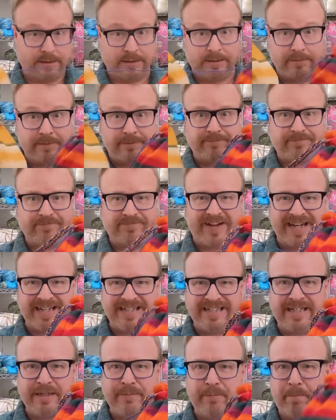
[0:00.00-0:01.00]

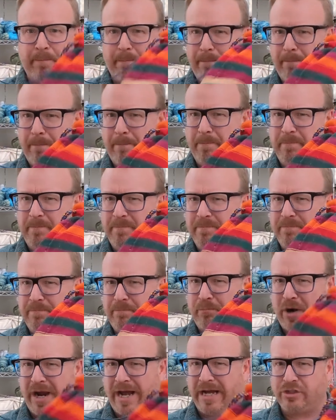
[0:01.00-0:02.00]
Finding
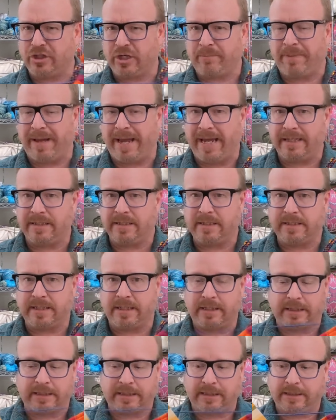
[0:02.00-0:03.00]
project bags that
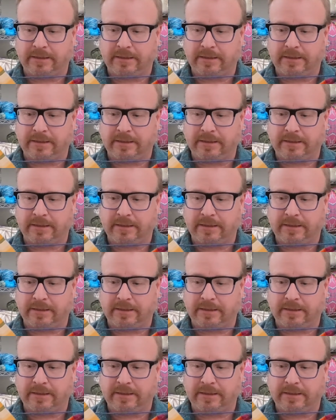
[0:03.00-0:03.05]
are